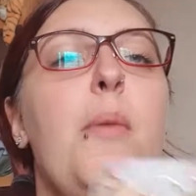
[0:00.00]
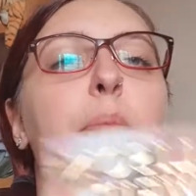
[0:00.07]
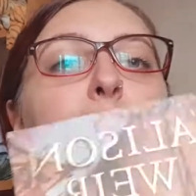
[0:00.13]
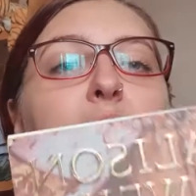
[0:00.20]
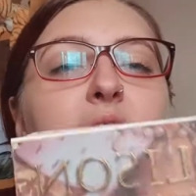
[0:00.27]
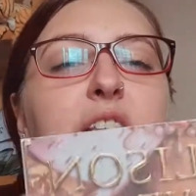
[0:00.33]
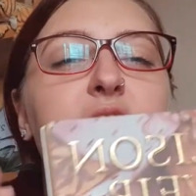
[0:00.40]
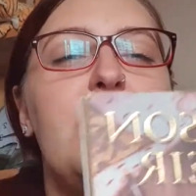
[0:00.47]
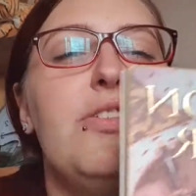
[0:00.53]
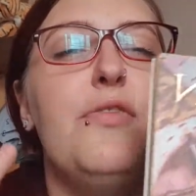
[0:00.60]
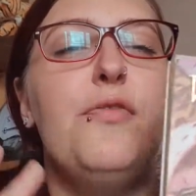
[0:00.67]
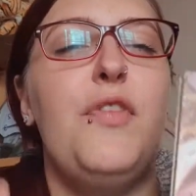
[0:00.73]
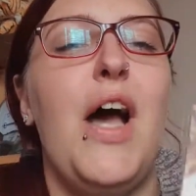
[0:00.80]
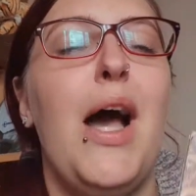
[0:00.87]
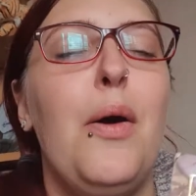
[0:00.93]
but I
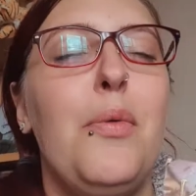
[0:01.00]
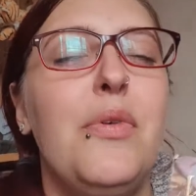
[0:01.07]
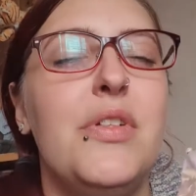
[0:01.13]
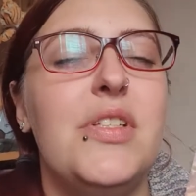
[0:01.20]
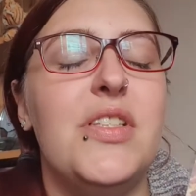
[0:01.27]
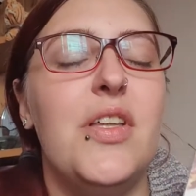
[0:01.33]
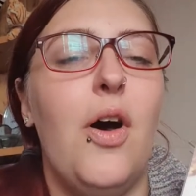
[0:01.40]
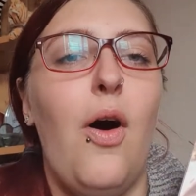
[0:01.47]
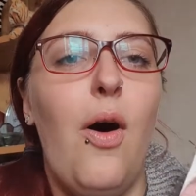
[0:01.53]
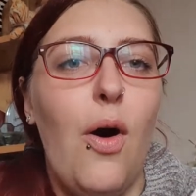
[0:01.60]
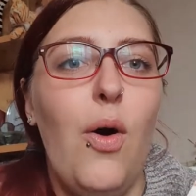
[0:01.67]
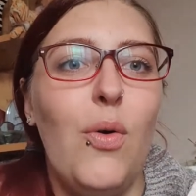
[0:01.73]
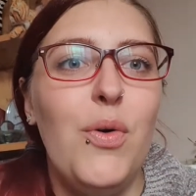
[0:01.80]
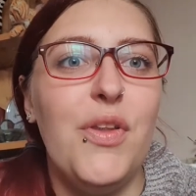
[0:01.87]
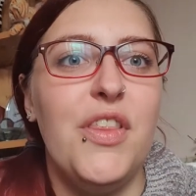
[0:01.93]
devoured the
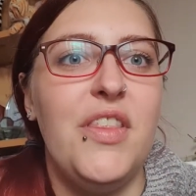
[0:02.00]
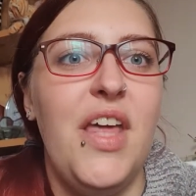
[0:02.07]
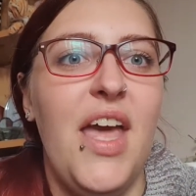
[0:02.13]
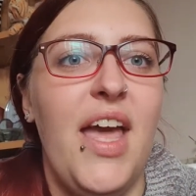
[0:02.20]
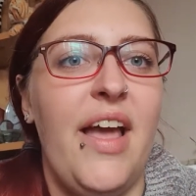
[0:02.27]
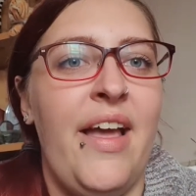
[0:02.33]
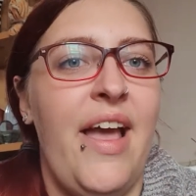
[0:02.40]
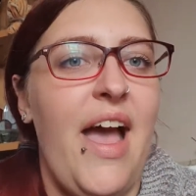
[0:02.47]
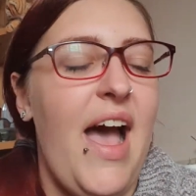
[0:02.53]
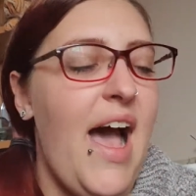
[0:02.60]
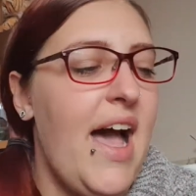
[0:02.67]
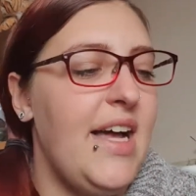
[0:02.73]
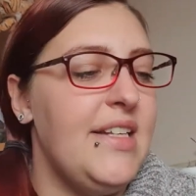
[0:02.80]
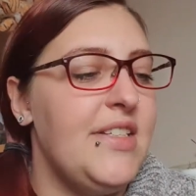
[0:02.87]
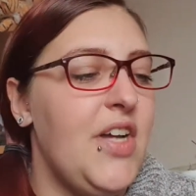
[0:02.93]
whole thing
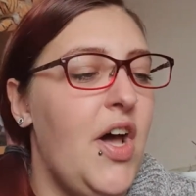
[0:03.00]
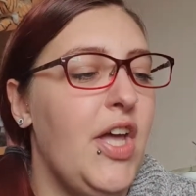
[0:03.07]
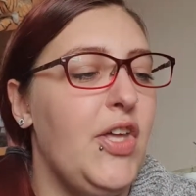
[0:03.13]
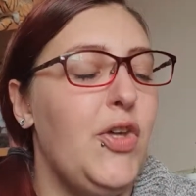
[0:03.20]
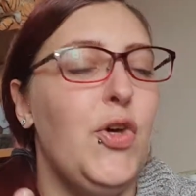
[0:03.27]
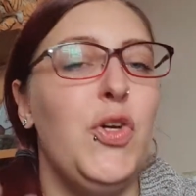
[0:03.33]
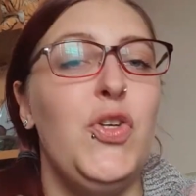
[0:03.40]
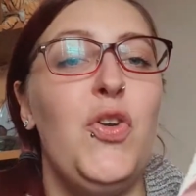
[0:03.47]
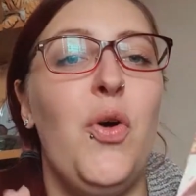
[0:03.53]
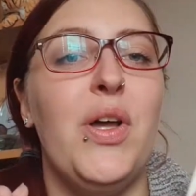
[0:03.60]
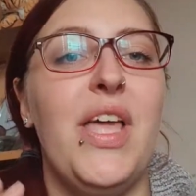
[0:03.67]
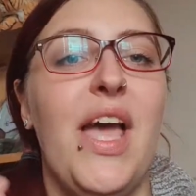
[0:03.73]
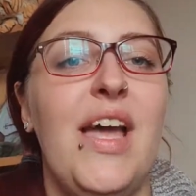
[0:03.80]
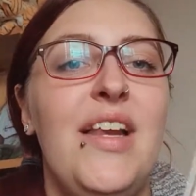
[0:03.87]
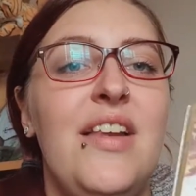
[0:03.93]
and I could not
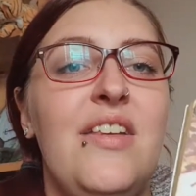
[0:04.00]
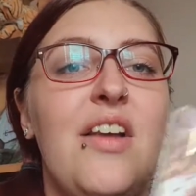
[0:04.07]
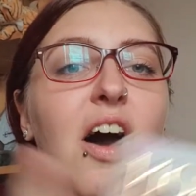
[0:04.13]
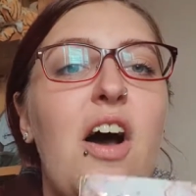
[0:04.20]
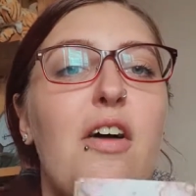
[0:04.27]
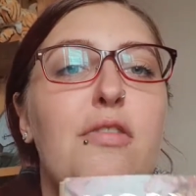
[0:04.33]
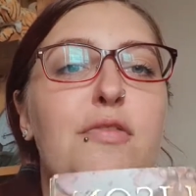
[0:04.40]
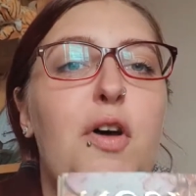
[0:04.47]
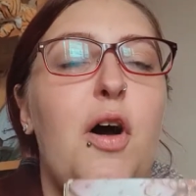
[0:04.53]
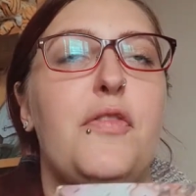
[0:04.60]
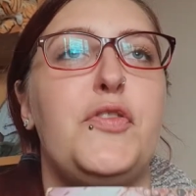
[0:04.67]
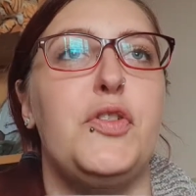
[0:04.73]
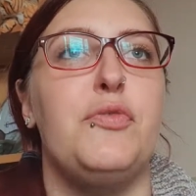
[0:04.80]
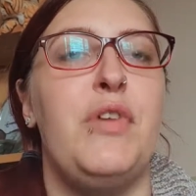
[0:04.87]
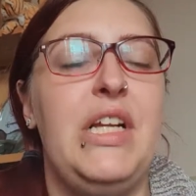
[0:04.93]
get enough
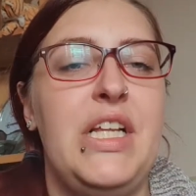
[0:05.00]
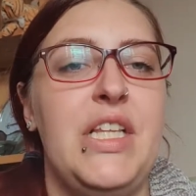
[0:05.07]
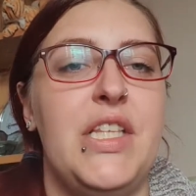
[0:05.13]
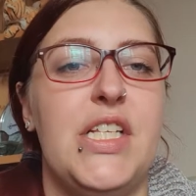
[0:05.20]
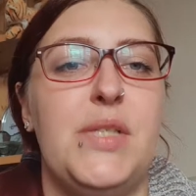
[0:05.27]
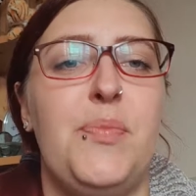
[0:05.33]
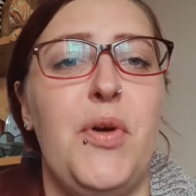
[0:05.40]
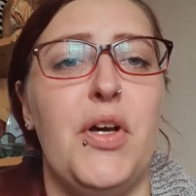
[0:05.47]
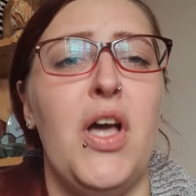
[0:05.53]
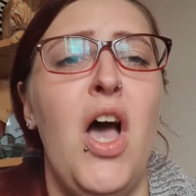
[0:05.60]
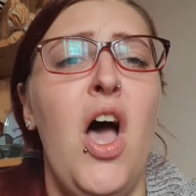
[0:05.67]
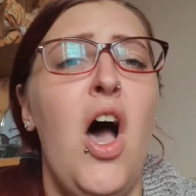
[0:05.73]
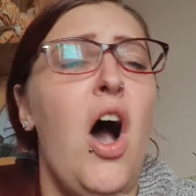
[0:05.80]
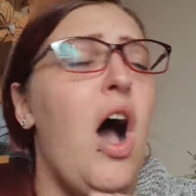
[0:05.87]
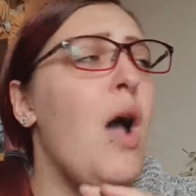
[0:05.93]
after reading this book.
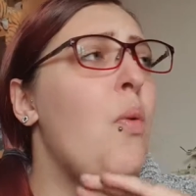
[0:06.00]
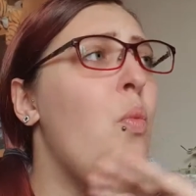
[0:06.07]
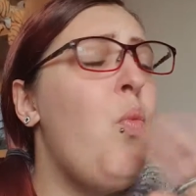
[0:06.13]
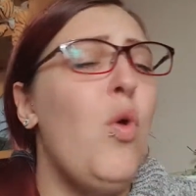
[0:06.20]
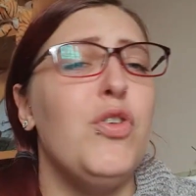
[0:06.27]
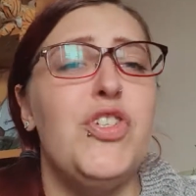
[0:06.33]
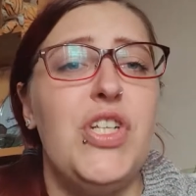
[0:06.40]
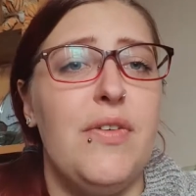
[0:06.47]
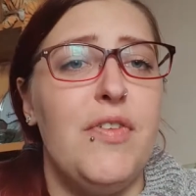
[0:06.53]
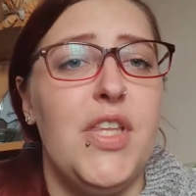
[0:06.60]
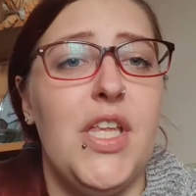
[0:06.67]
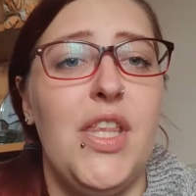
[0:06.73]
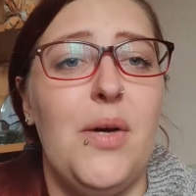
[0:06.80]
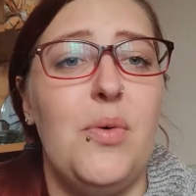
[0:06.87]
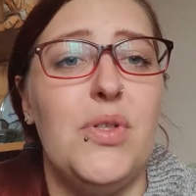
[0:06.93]
I watched
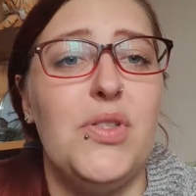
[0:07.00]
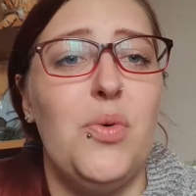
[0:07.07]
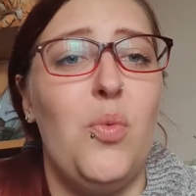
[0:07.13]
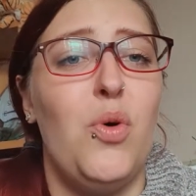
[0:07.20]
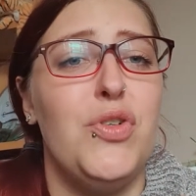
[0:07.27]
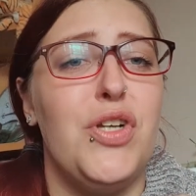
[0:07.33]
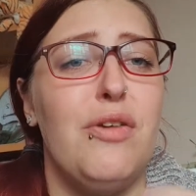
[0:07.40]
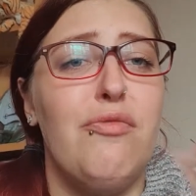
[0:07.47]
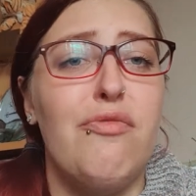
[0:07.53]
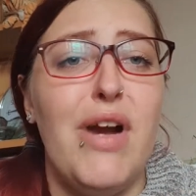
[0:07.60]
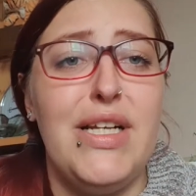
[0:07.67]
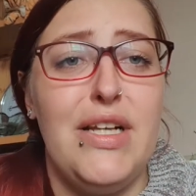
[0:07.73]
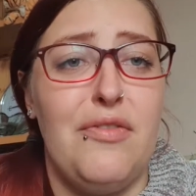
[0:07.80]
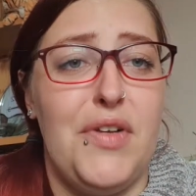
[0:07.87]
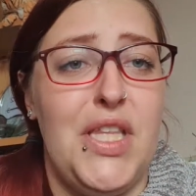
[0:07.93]
everything there was to watch, I
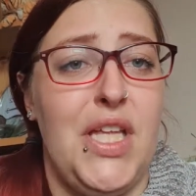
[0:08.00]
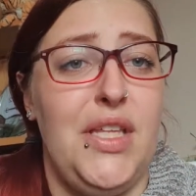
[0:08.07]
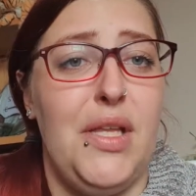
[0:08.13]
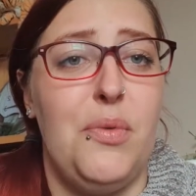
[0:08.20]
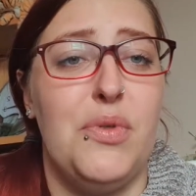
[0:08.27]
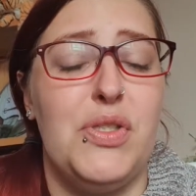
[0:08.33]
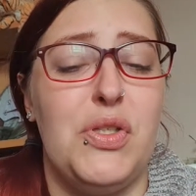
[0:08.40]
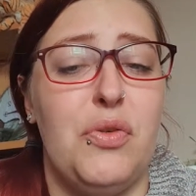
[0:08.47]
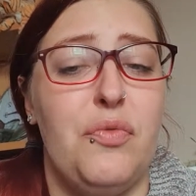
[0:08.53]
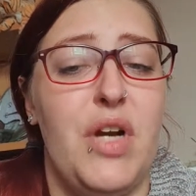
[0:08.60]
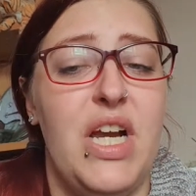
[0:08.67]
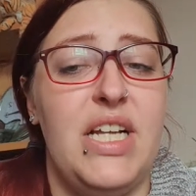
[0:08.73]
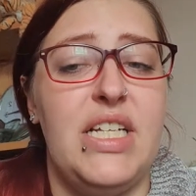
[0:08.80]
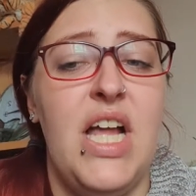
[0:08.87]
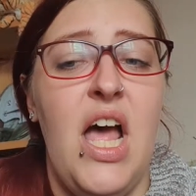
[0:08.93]
read everything there was to
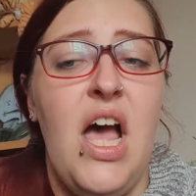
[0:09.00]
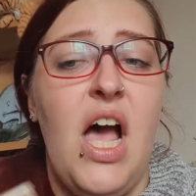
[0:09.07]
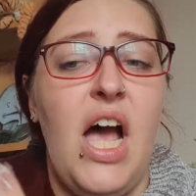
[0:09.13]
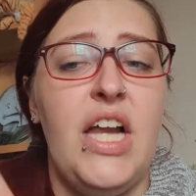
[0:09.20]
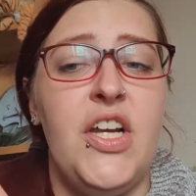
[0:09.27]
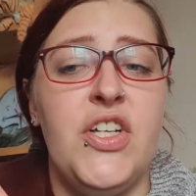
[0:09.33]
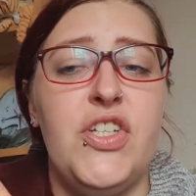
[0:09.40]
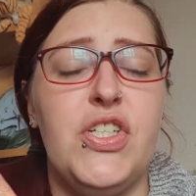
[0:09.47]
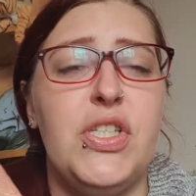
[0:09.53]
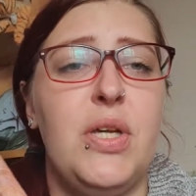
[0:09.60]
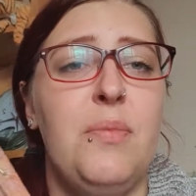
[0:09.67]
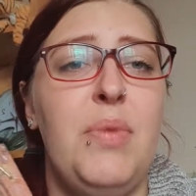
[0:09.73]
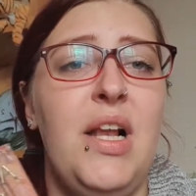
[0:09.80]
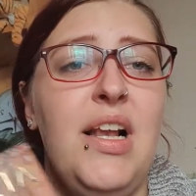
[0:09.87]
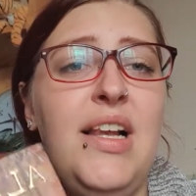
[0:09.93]
read, and I just
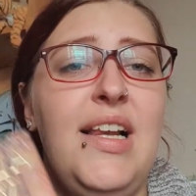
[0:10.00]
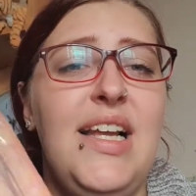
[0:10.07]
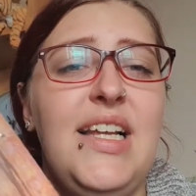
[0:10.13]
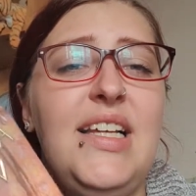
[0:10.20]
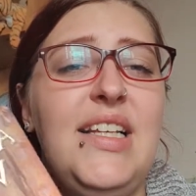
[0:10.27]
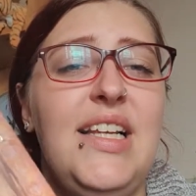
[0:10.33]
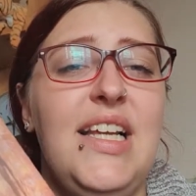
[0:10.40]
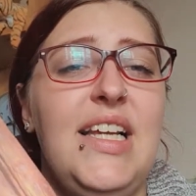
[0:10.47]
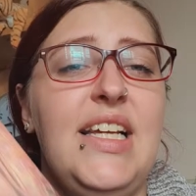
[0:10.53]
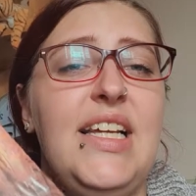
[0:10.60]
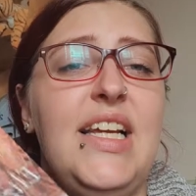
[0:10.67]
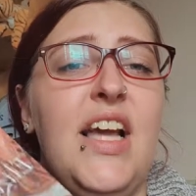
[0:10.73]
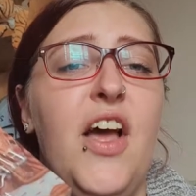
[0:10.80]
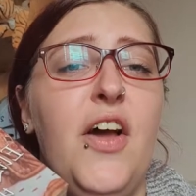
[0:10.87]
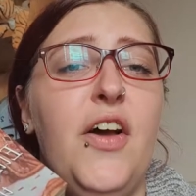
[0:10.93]
completely